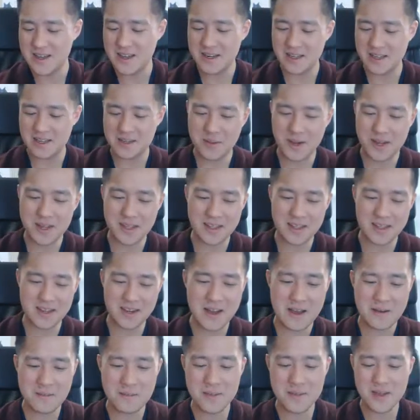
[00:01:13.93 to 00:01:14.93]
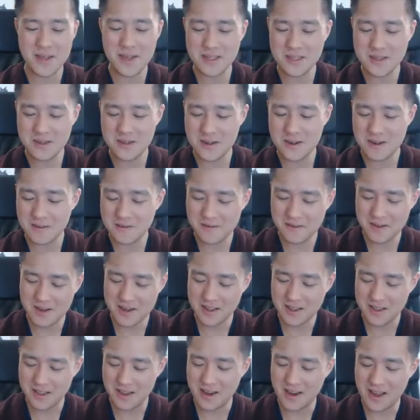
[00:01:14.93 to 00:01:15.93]
despite it not being too
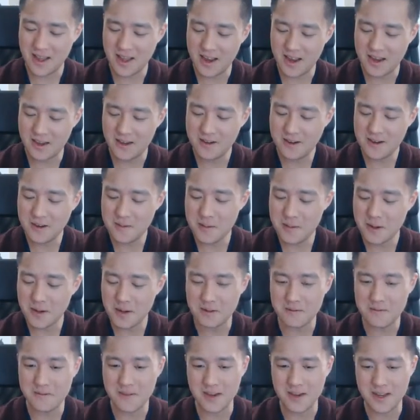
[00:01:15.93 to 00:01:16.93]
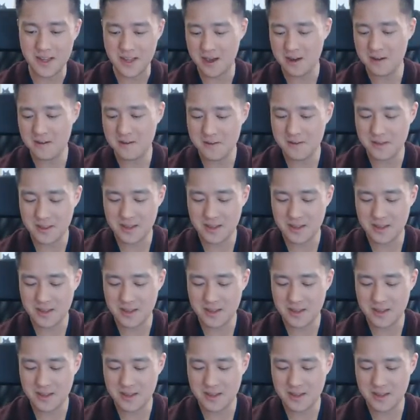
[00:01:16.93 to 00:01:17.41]
different than a typical video.